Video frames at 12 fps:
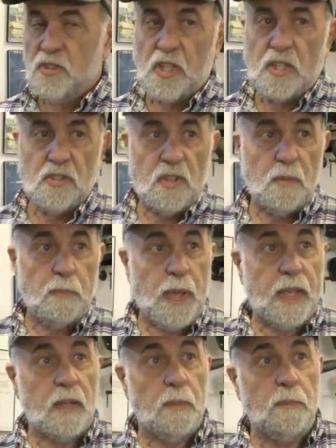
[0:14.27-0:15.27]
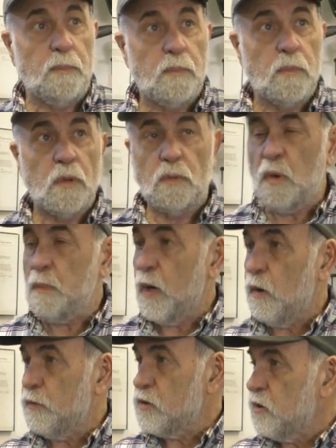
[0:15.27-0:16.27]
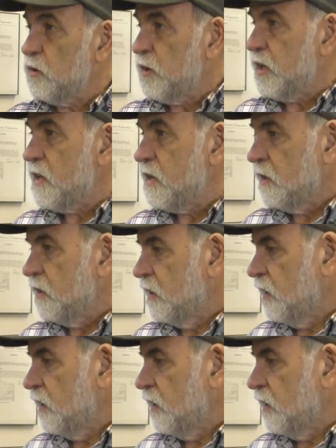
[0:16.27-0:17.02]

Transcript: Stetson and Pinkham Repair Facility